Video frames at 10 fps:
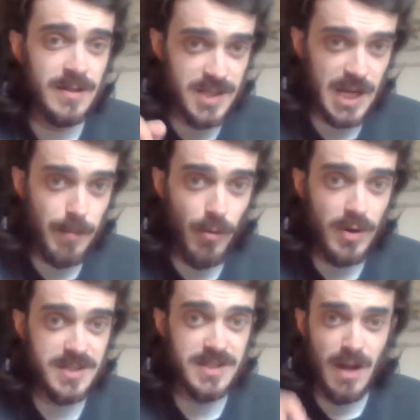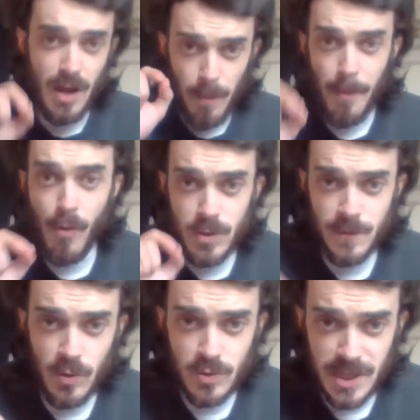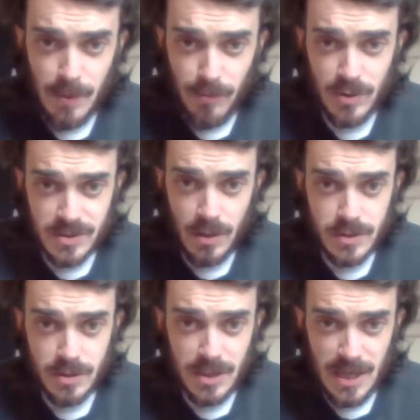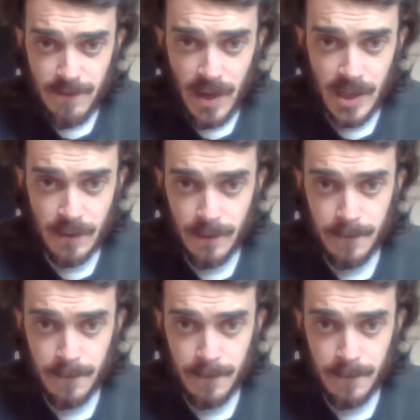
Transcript: Ticket prices. A proportion of your ticket price goes to the FA.